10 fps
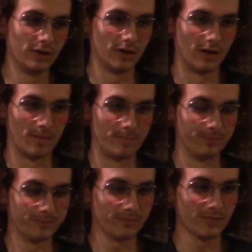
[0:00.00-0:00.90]
And
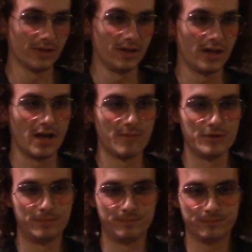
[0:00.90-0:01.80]
I
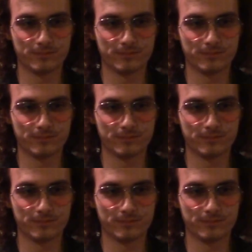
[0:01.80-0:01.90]
mean,